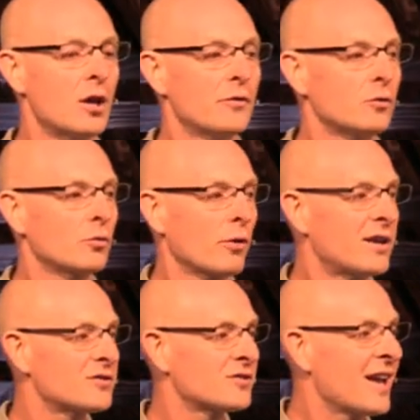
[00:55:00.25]
The
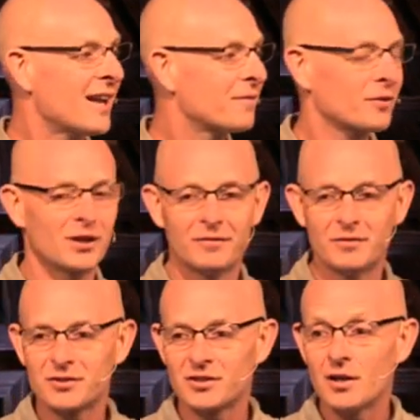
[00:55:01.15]
grace and
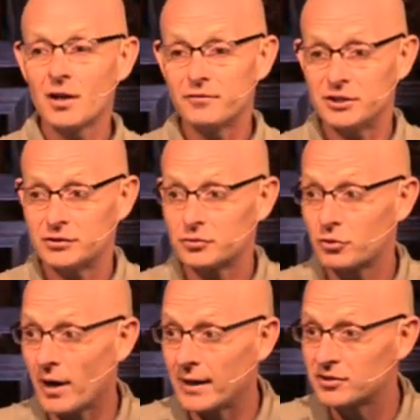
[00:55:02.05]
forgiveness of Jesus
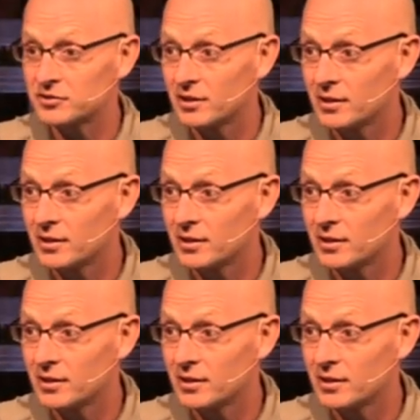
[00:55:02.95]
Christ.